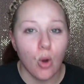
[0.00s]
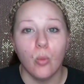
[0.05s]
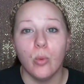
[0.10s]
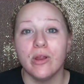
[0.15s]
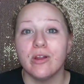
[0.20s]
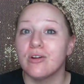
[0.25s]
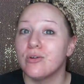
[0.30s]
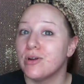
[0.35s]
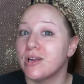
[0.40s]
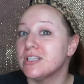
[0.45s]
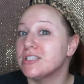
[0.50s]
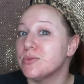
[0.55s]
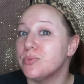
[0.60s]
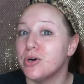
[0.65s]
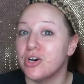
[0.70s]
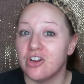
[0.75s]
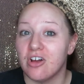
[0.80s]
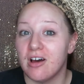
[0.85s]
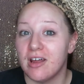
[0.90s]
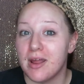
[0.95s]
we are going to
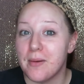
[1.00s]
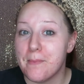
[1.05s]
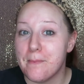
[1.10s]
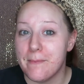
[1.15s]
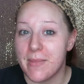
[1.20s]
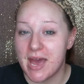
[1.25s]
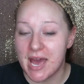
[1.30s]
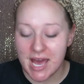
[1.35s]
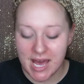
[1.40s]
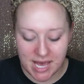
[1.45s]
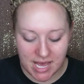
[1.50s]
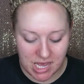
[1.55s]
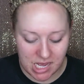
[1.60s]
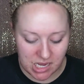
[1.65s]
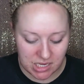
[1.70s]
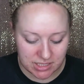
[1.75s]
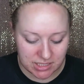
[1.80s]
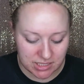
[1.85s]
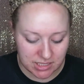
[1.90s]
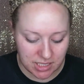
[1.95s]
put on a
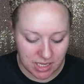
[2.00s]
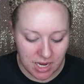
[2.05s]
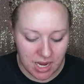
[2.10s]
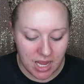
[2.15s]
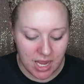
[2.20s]
mask.